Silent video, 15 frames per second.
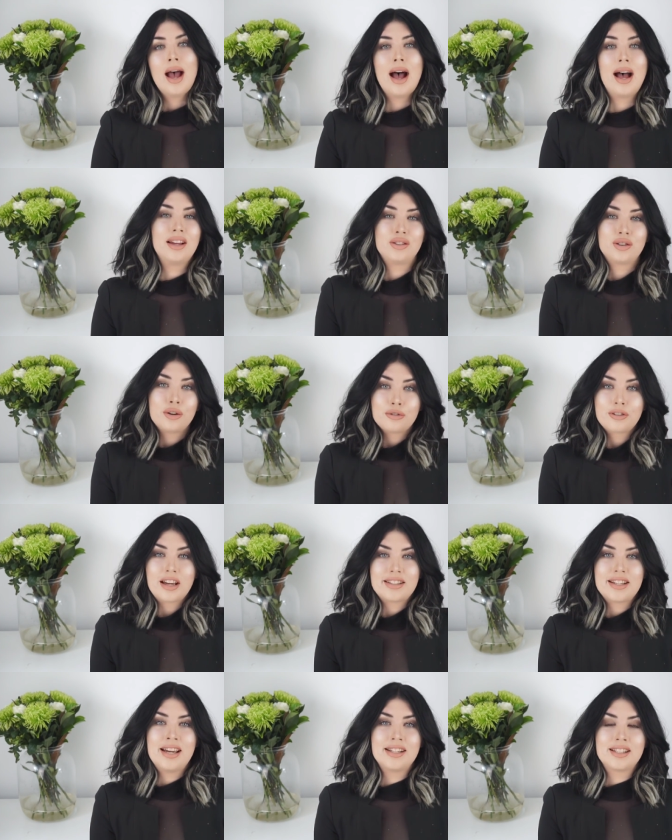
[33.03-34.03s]
Uh, don't
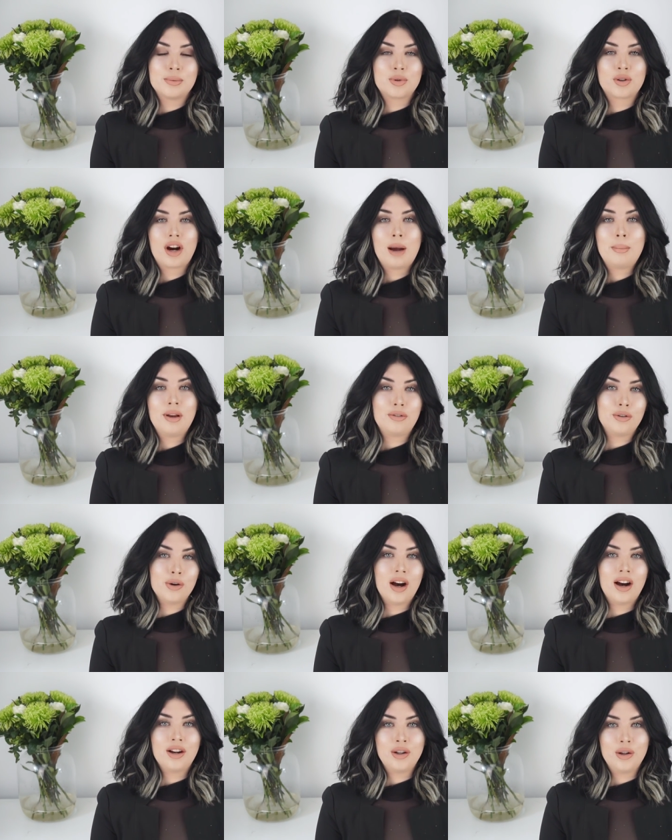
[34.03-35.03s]
forget to hit subscribe if
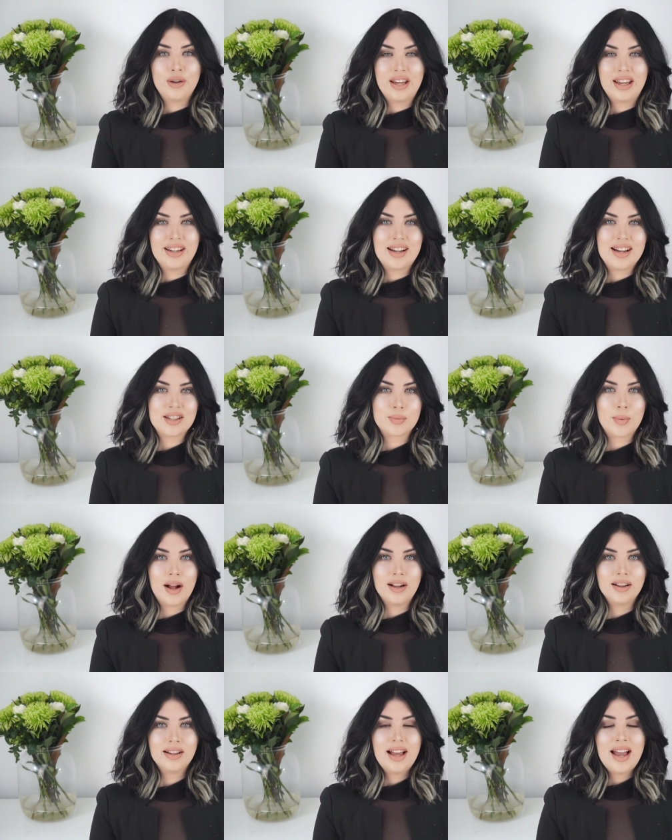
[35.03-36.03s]
you are new here as
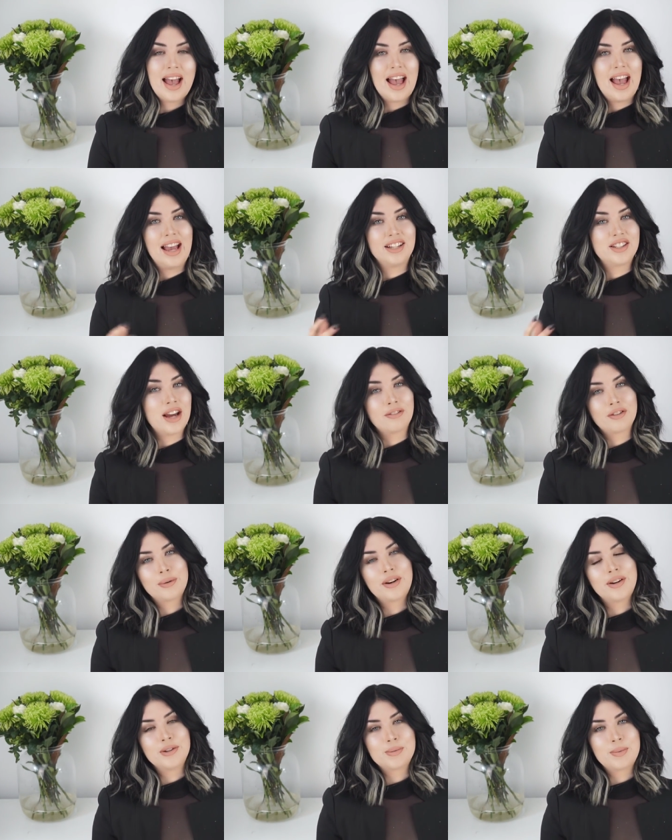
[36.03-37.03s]
well. And to
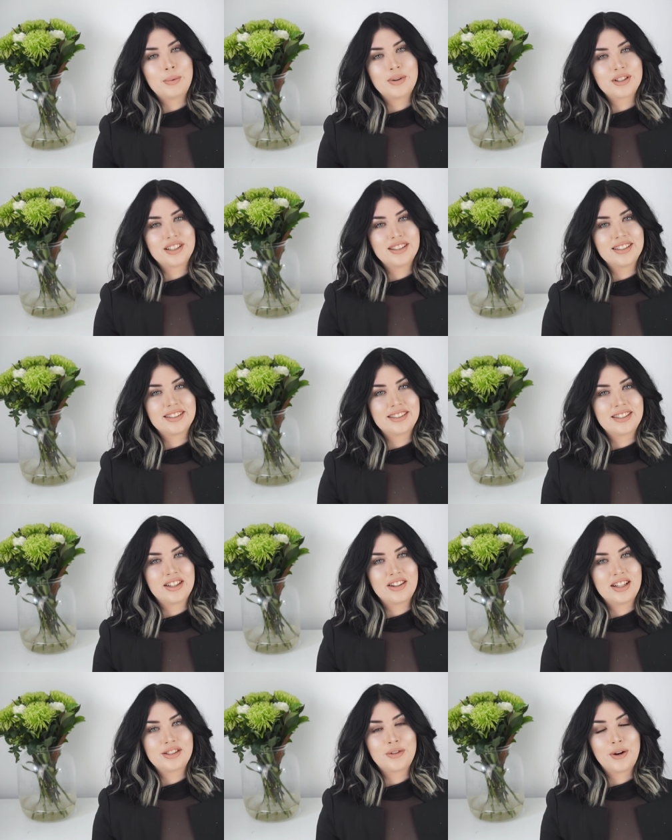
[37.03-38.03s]
everyone who's been watching this
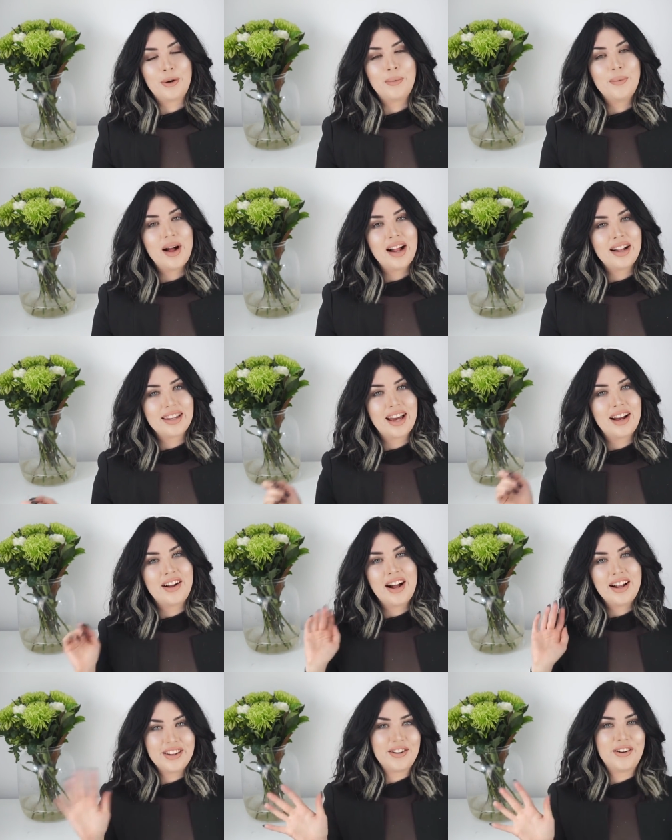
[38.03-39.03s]
series for a while
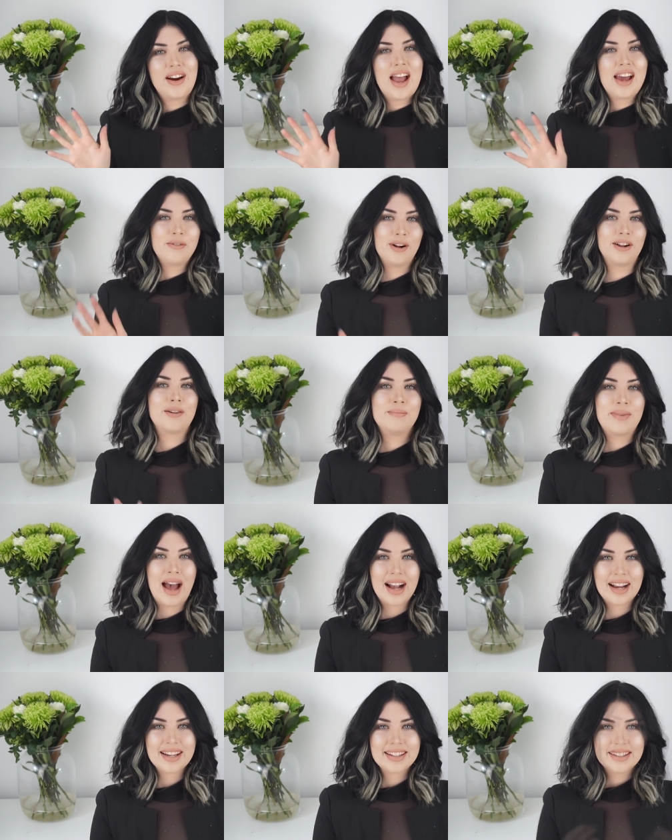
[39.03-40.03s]
now, hello and welcome
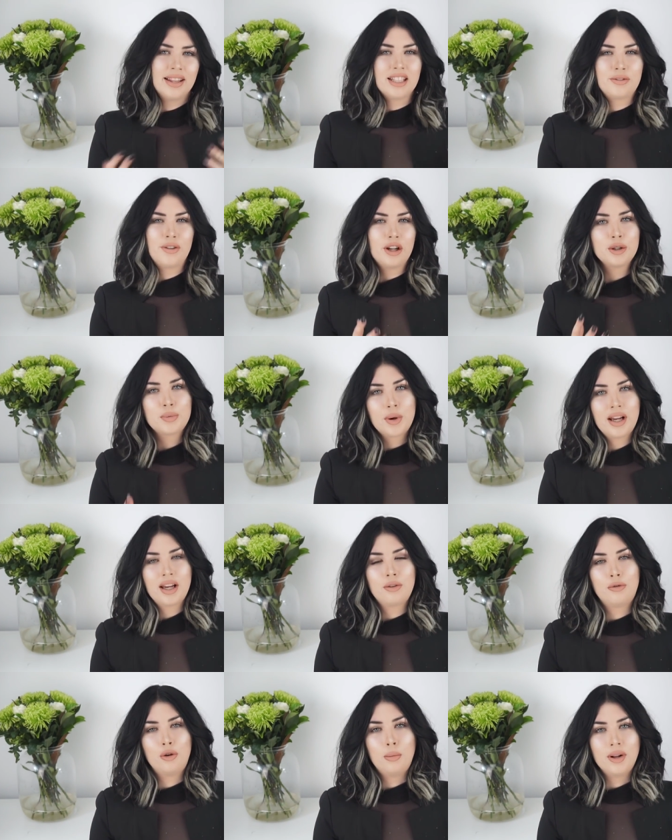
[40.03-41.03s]
back. This video is pretty
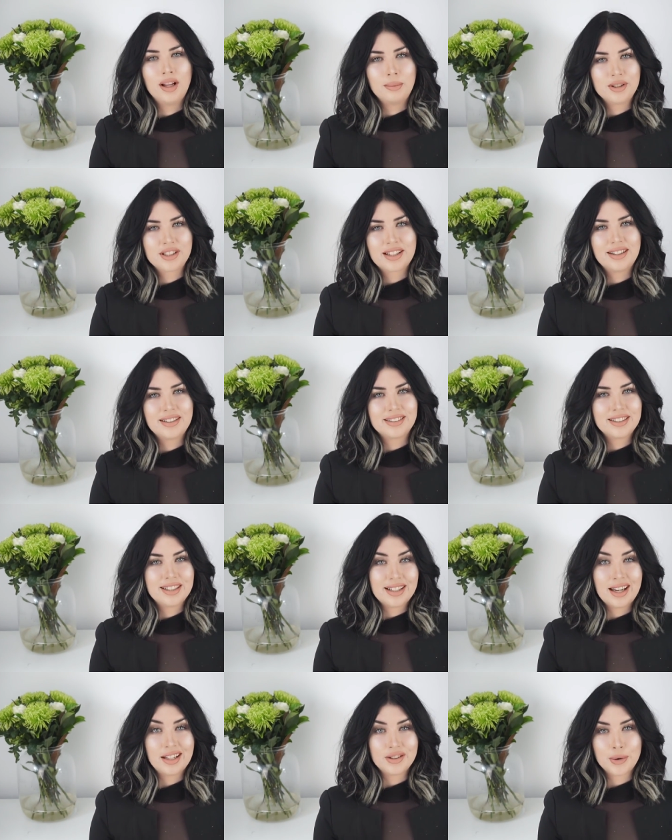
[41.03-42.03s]
informal, I'm just going to
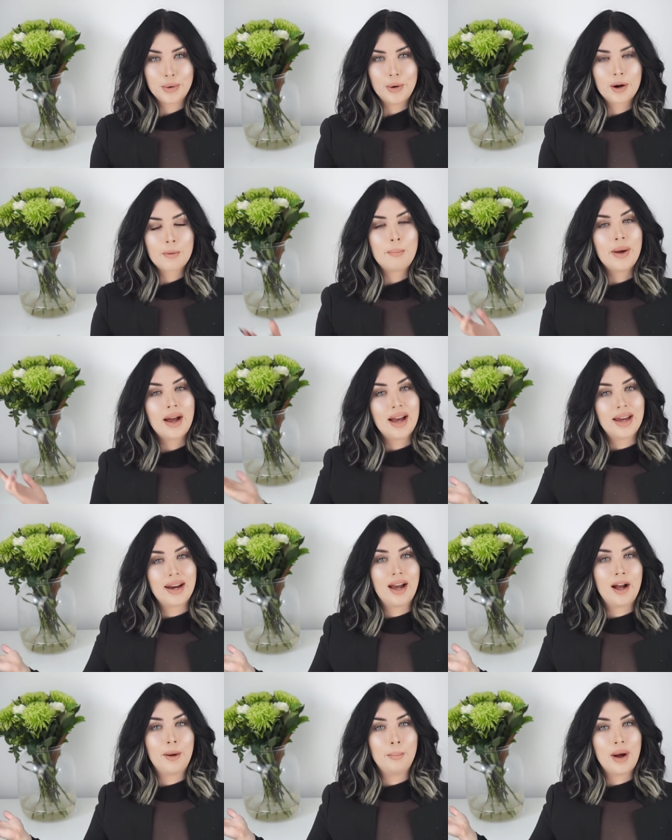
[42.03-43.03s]
sit and talk, but
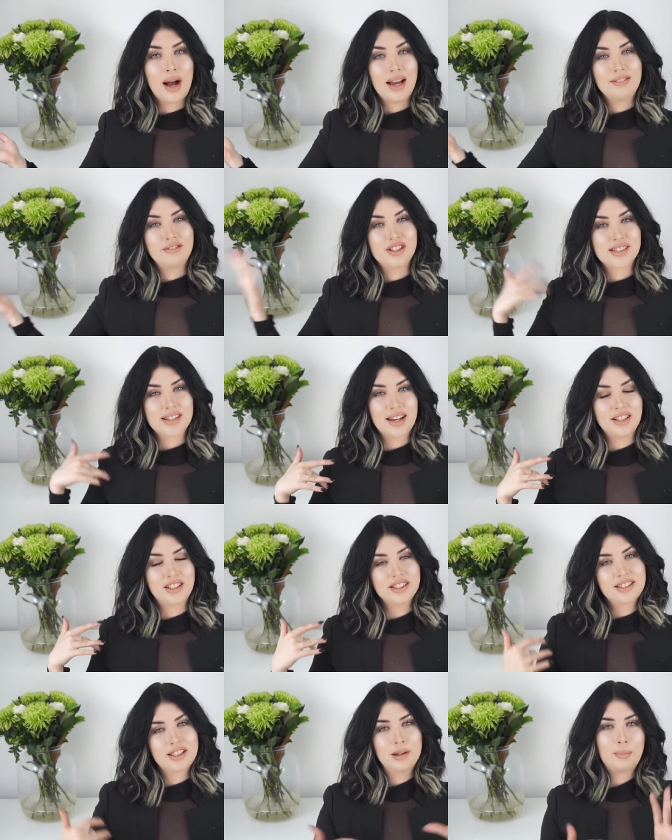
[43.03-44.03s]
um, I've decided
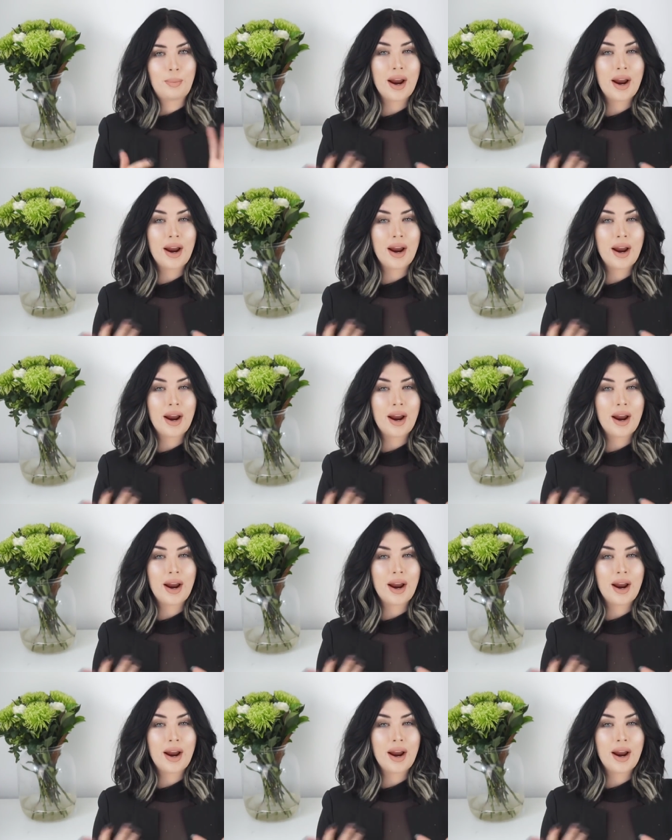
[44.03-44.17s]
just to